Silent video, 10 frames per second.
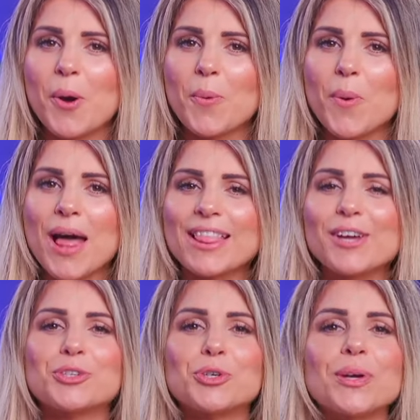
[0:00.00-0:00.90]
Well,
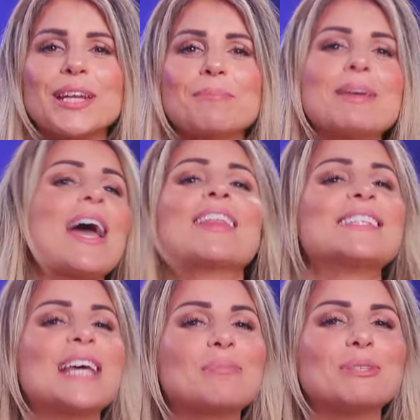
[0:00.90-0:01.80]
joining me at the
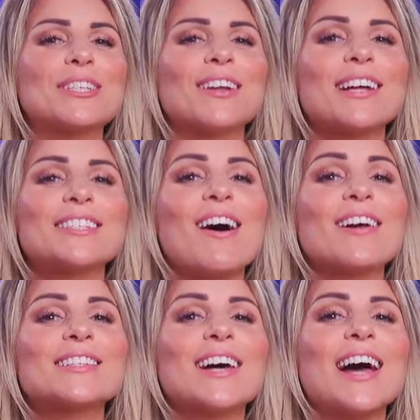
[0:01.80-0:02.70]
table tonight to answer